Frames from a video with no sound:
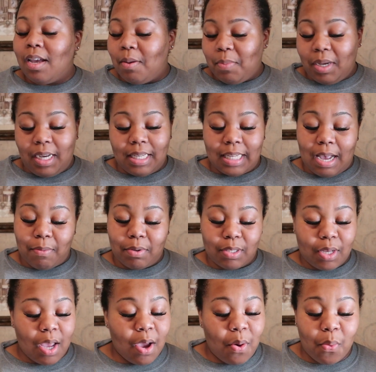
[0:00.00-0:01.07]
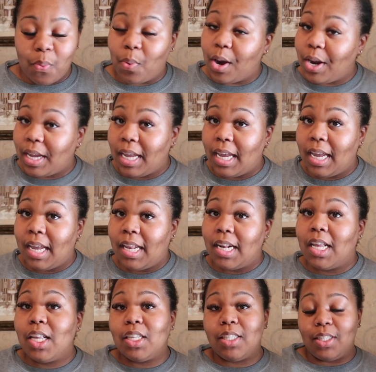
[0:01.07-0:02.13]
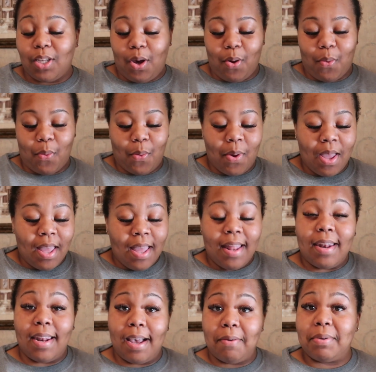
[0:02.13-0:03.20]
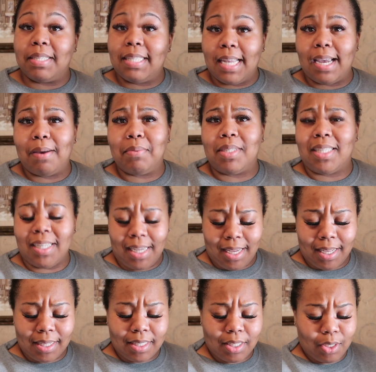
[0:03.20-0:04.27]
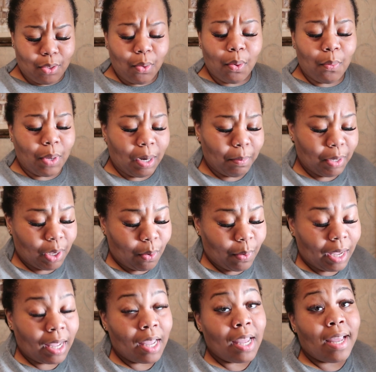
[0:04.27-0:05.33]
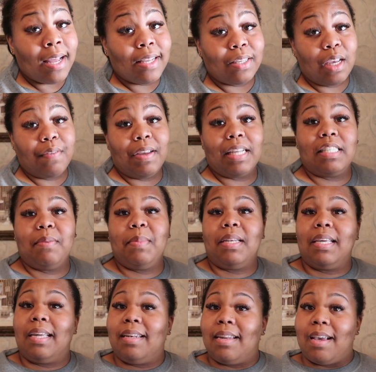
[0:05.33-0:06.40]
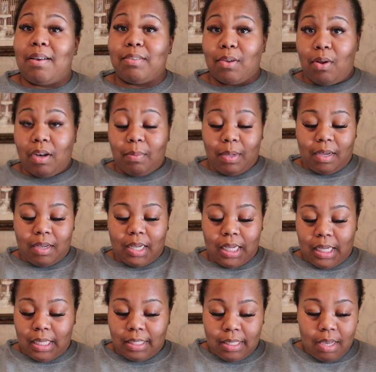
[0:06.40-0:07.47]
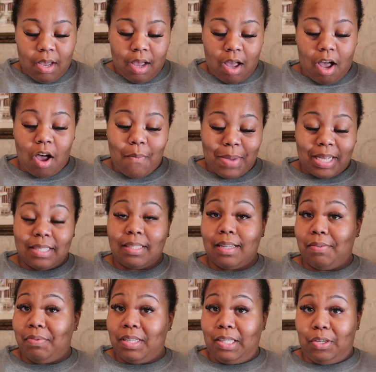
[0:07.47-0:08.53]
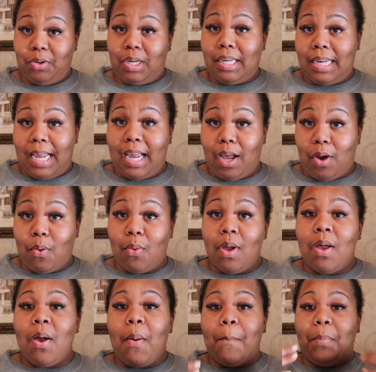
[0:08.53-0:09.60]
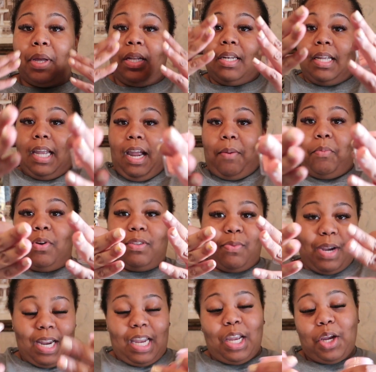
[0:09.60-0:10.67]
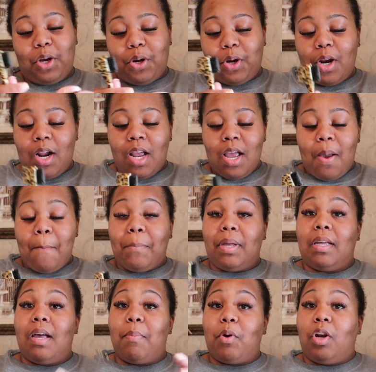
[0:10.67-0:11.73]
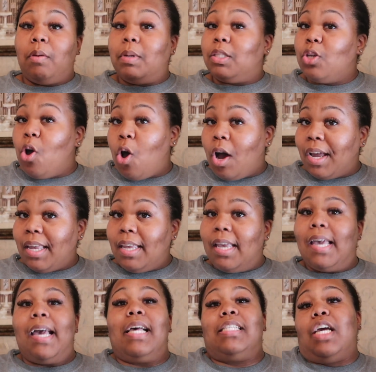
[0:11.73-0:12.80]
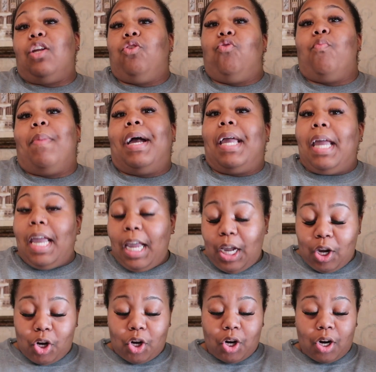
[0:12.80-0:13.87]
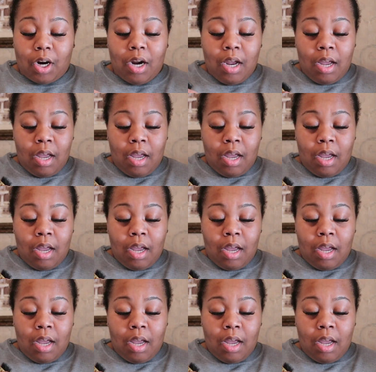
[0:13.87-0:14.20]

because I was working, so now it's time to get to doing what I'm doing. So if y'all see me looking down, it's only because all my stuff is literally down, but the camera is right here. But I'm going to be talking as I do my hair